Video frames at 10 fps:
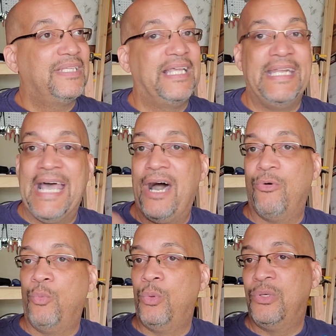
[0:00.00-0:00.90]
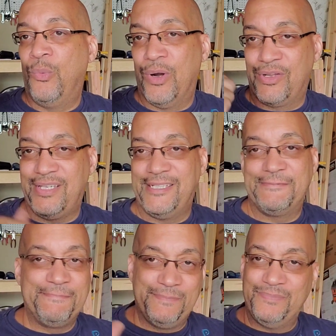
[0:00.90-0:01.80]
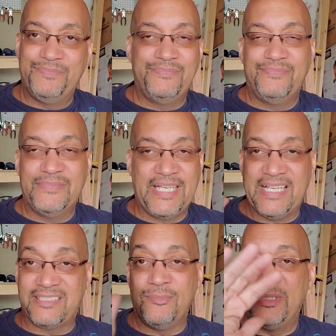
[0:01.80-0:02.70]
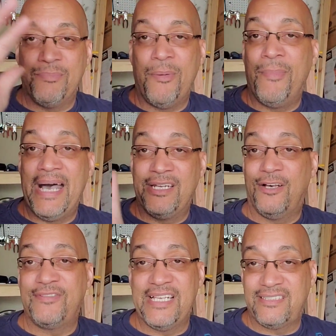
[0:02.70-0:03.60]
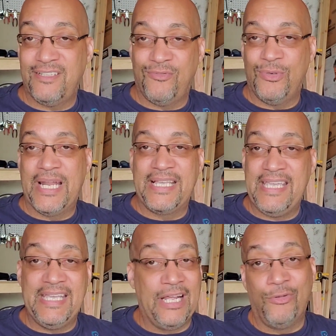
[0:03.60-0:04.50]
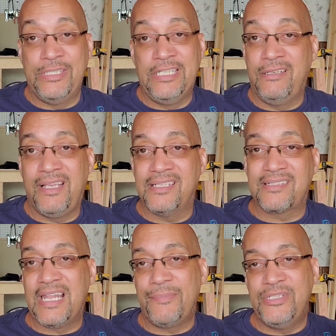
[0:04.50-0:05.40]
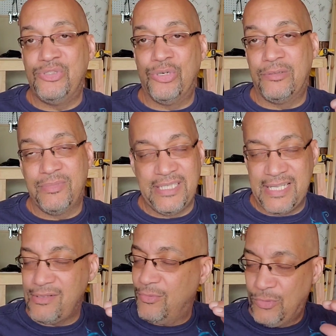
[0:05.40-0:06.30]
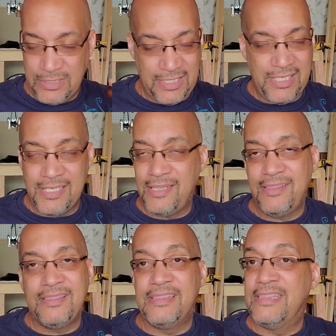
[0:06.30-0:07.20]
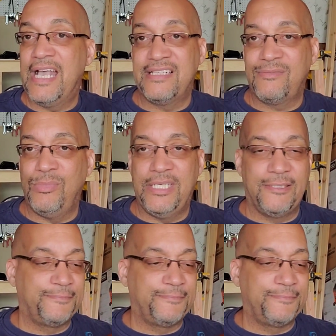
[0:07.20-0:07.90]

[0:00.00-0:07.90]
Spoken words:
now woodworking. I got something to get my mind off that stuff when I can. I don't need to get sloppy drunk, but once again, that's me.